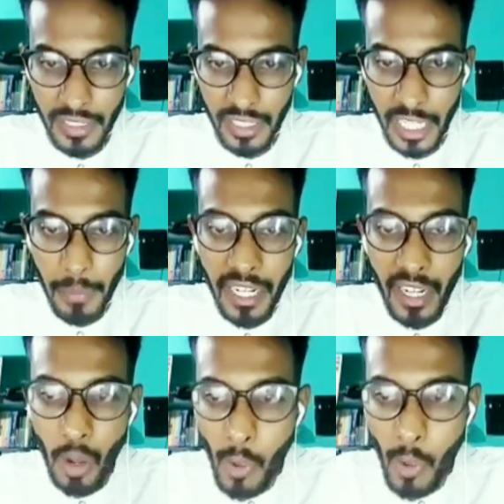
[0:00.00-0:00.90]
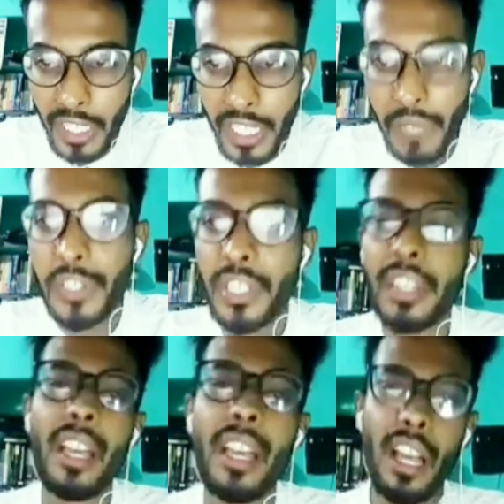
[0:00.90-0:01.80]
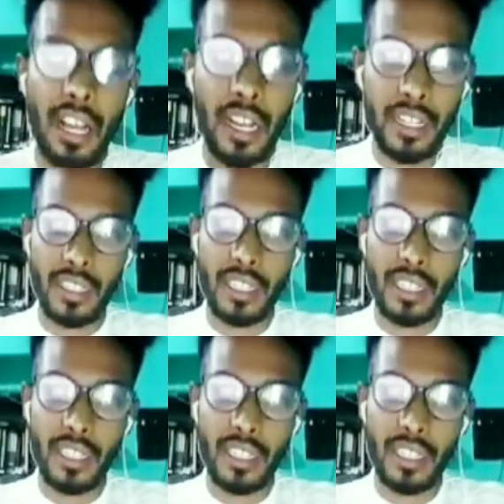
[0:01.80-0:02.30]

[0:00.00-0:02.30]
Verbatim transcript: depending mm-hmm. upon the division uh,